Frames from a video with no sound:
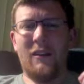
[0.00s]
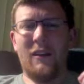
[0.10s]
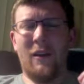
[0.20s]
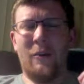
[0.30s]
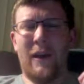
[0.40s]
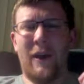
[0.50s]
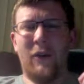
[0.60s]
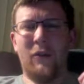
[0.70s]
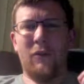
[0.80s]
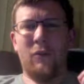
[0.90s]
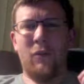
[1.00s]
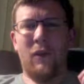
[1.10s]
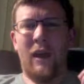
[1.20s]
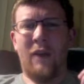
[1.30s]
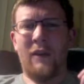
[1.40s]
about
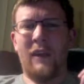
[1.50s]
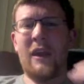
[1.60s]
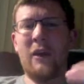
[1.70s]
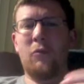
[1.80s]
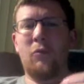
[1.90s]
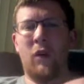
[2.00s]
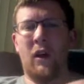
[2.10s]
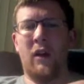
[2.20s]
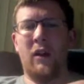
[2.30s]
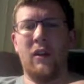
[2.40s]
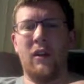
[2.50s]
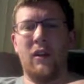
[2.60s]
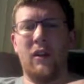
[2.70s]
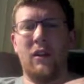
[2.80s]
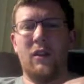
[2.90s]
having him run
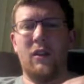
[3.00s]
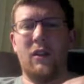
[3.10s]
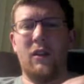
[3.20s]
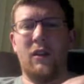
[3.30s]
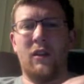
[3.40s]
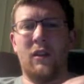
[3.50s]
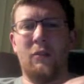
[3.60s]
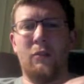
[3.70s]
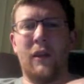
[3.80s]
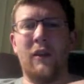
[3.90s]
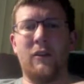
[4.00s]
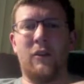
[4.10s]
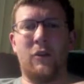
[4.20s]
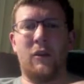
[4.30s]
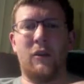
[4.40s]
the Players
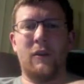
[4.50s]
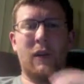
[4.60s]
Union.